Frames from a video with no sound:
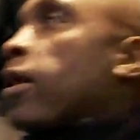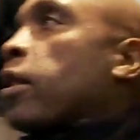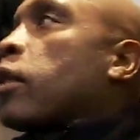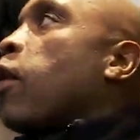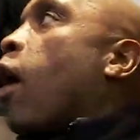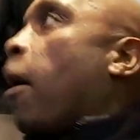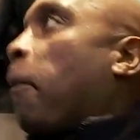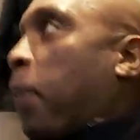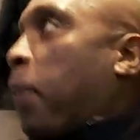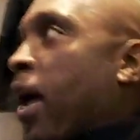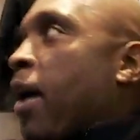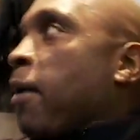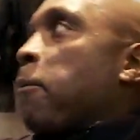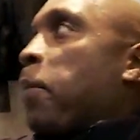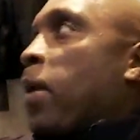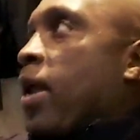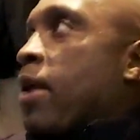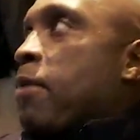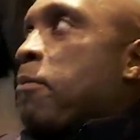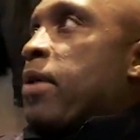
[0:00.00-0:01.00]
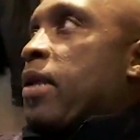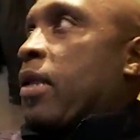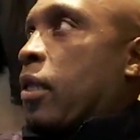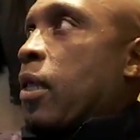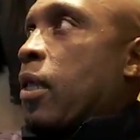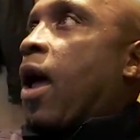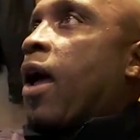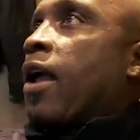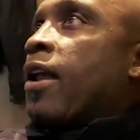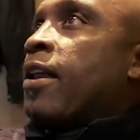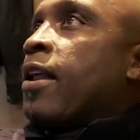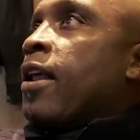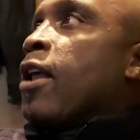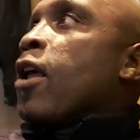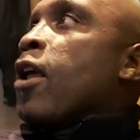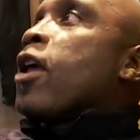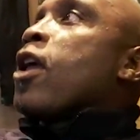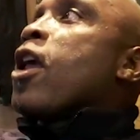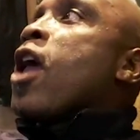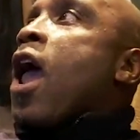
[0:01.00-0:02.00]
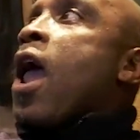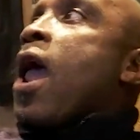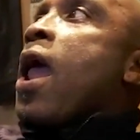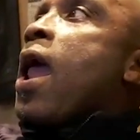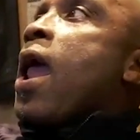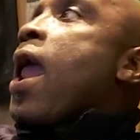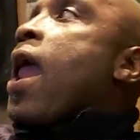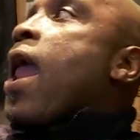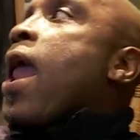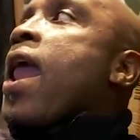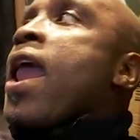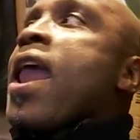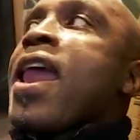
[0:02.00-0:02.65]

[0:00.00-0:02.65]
not about being my son. He